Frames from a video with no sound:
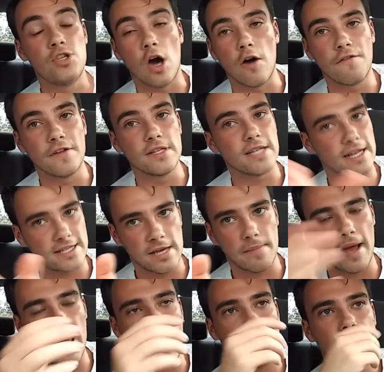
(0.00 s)
Dolphins, I
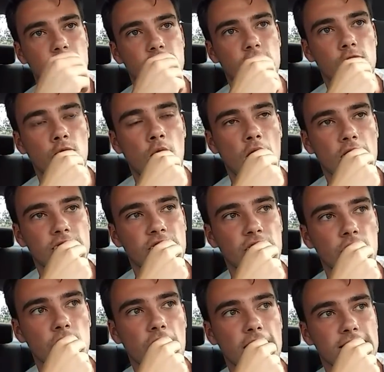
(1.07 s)
tip my hat to
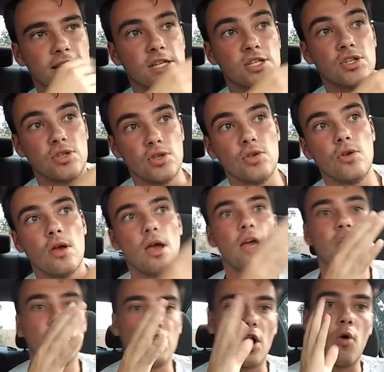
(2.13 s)
you guys. Because,
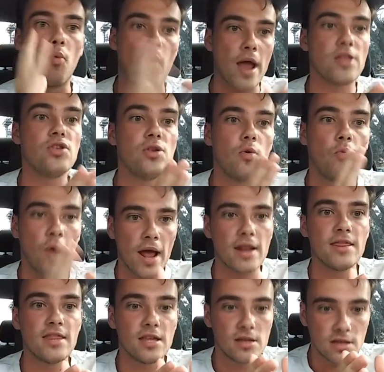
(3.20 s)
you know, when
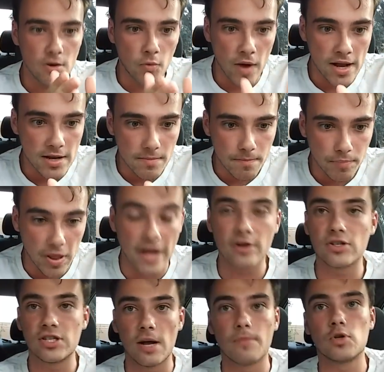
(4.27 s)

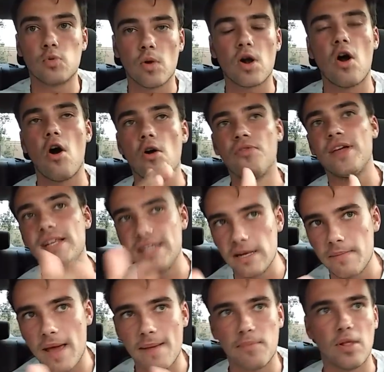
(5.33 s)
players' numbers were called, they
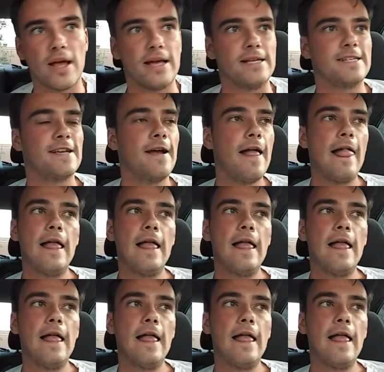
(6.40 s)
did make plays.